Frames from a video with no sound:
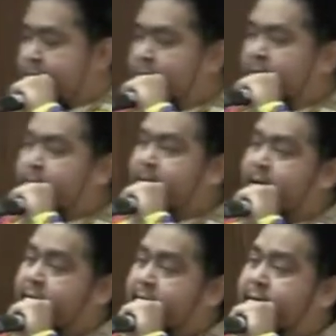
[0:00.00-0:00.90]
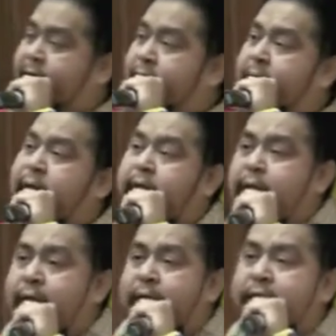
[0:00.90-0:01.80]
what I'm carrying
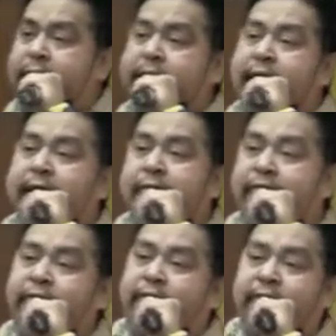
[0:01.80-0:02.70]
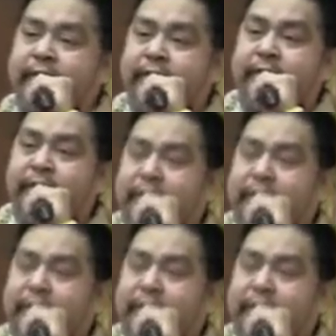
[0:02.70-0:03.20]
in this hand, of course,